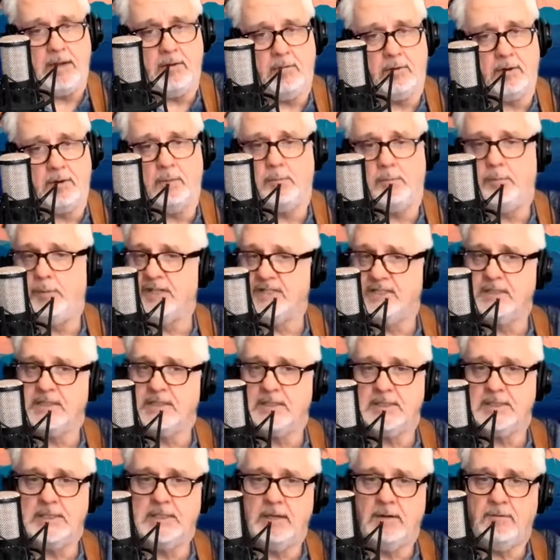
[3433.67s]
or your
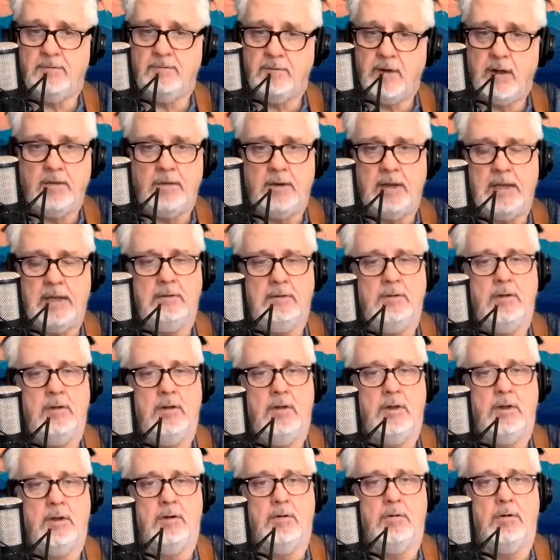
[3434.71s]
business needed funding,
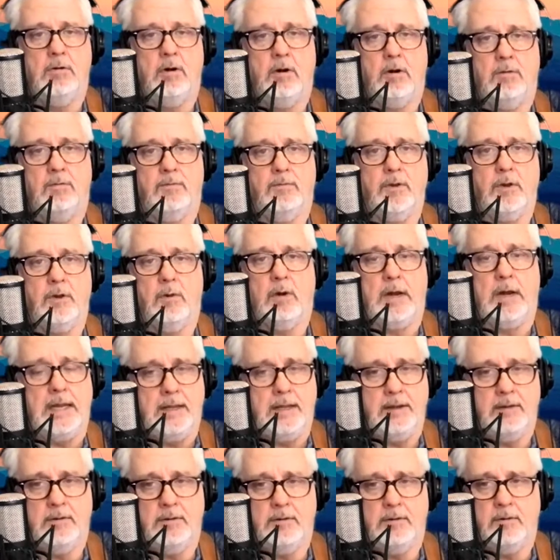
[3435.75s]
or if you were
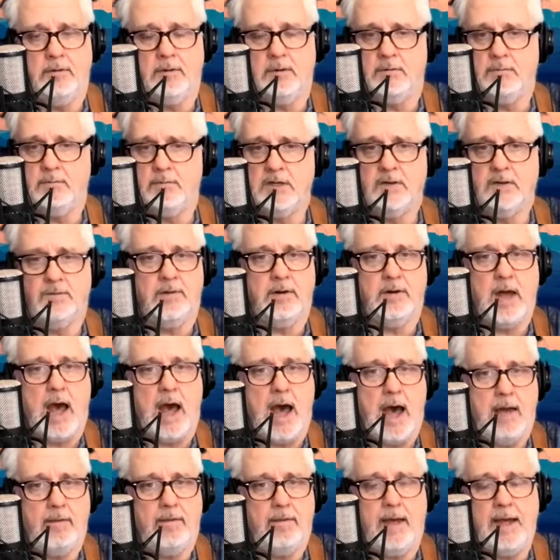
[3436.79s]
ill, and different
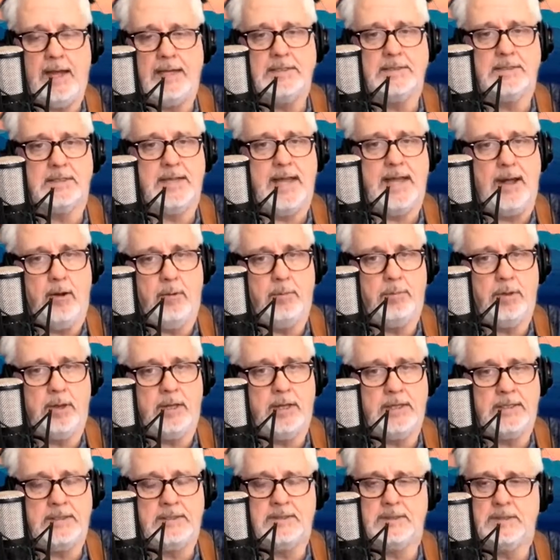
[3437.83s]
hotlines and
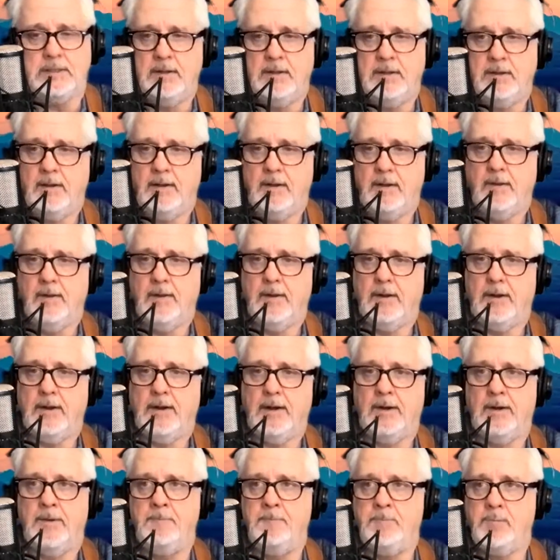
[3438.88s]
helplines.
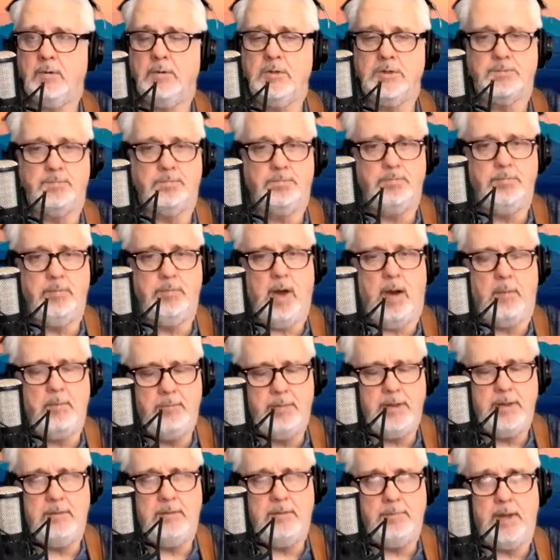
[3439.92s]
It was a
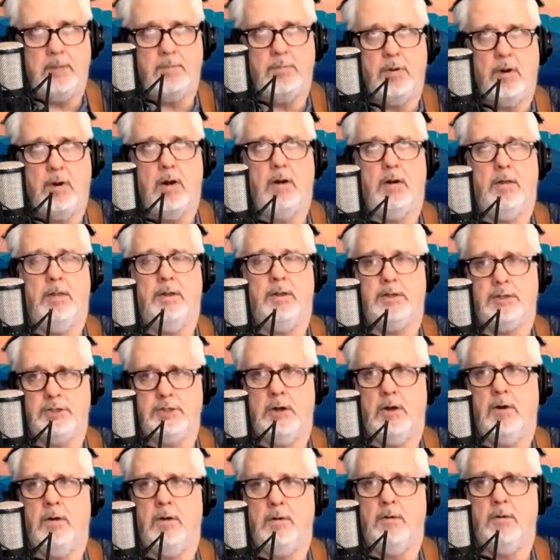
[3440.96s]
big part of the
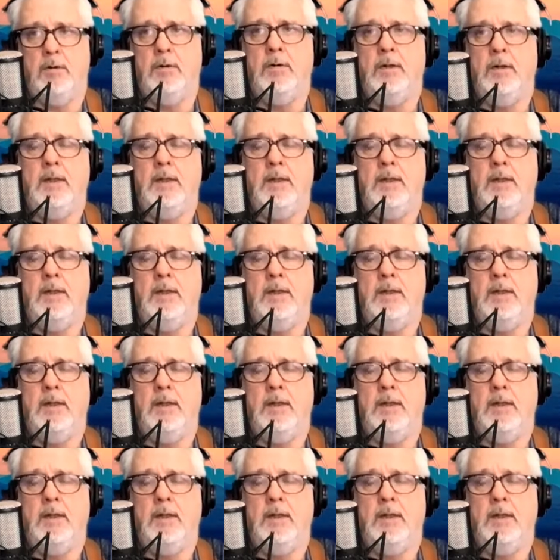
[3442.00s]
show